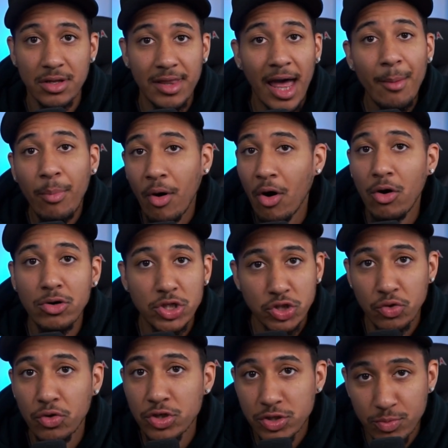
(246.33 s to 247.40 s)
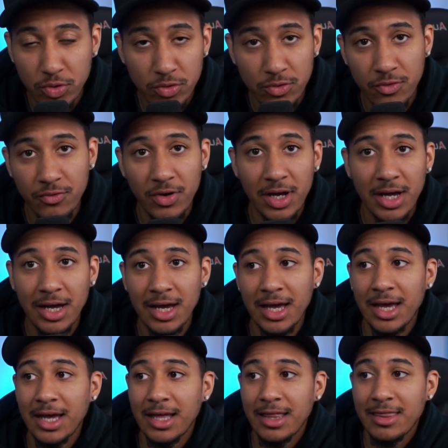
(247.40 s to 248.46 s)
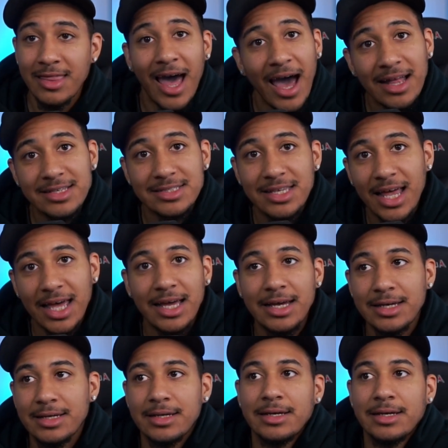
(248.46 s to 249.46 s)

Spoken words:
That Paul George move, that's like